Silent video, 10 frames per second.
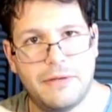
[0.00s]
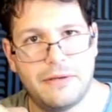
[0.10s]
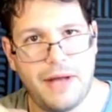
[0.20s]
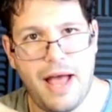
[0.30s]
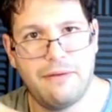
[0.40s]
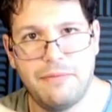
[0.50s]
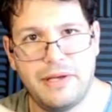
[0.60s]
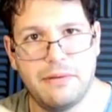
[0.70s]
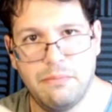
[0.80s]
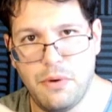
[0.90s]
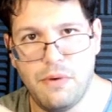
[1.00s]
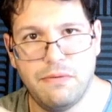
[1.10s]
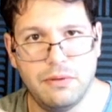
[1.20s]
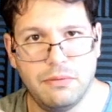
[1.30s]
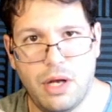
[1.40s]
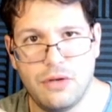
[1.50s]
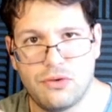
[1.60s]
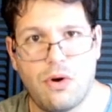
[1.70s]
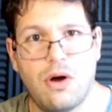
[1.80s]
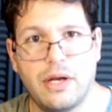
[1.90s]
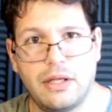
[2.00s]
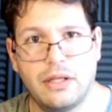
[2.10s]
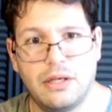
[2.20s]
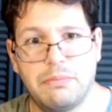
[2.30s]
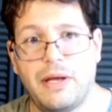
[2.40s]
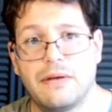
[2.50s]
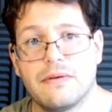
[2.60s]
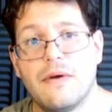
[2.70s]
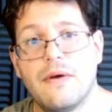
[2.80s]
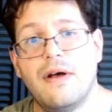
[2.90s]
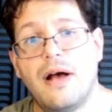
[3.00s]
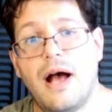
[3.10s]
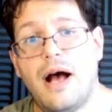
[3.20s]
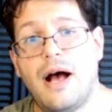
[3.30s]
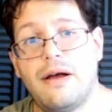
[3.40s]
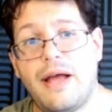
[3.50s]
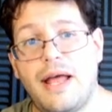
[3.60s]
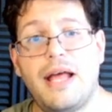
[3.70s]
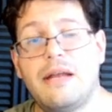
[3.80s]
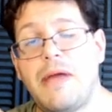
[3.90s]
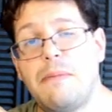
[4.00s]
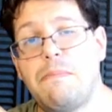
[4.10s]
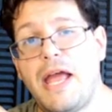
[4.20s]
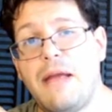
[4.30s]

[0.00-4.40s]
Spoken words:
We can move a drawing a little bit. Animation